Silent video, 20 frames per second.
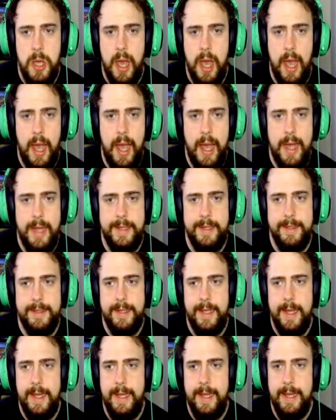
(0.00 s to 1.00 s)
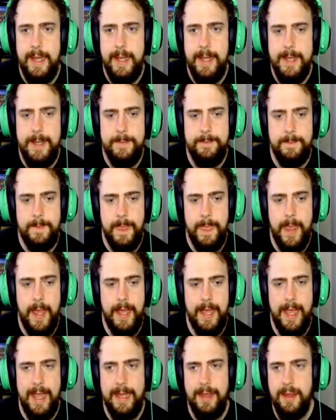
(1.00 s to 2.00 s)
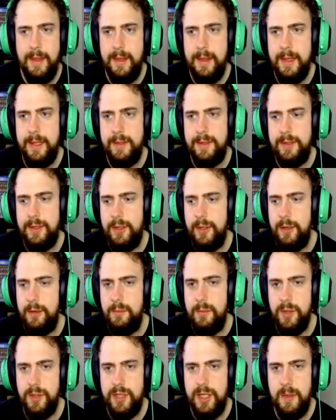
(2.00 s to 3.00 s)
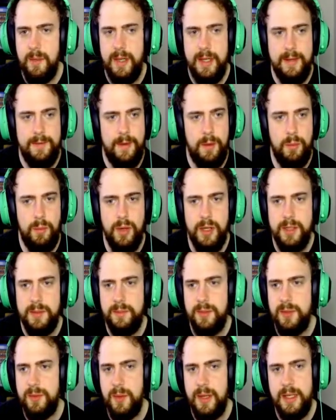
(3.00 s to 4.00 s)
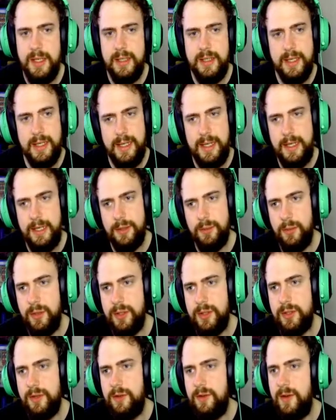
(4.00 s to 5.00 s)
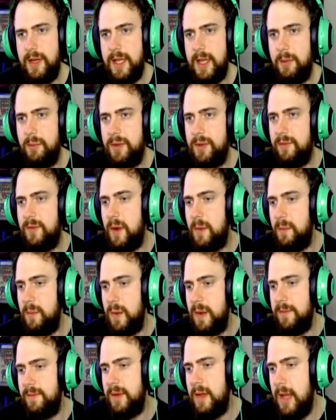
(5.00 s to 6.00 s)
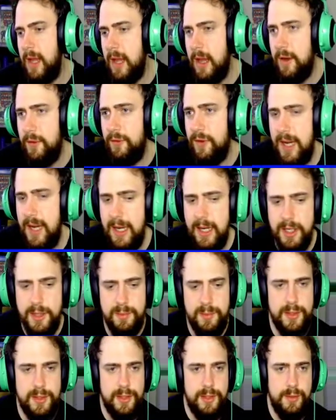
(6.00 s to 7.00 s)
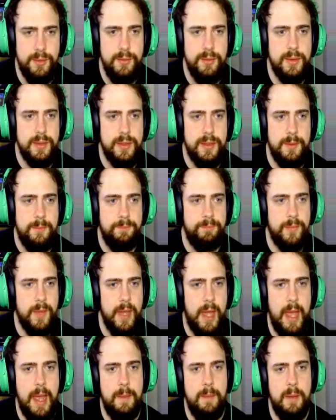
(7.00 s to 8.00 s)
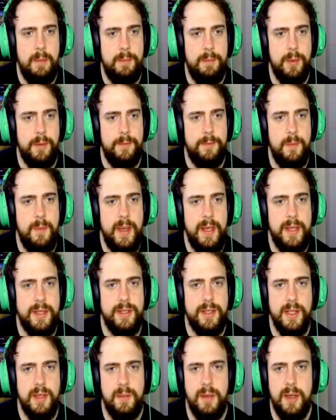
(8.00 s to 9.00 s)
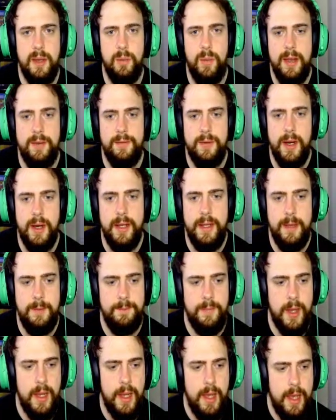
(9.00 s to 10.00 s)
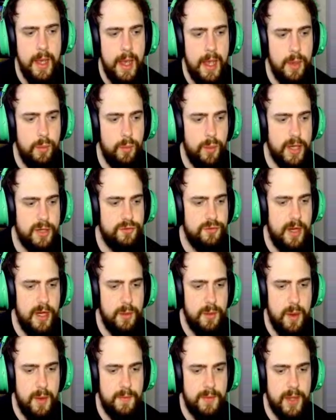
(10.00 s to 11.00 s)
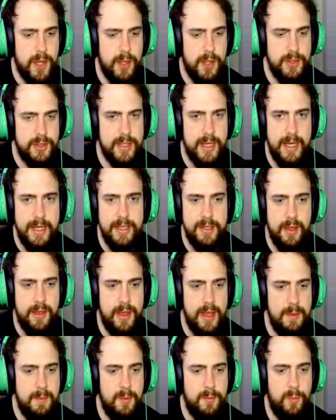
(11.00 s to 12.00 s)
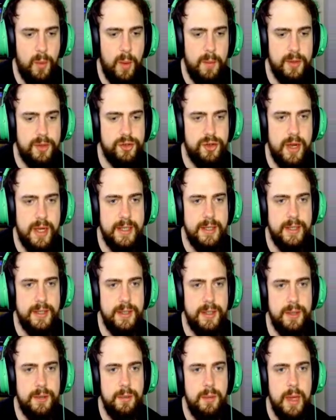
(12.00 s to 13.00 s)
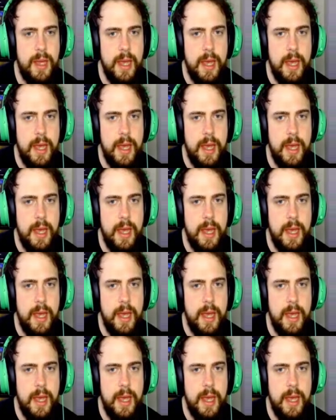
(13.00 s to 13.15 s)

And here, again, nothing too much. I mean, if I was persuaded to lean towards the green, I would have gone with Relentless Pursuit. But for me, it's going to be a Wave Rider. It works really well with the Constellation theme of what we're trying to do.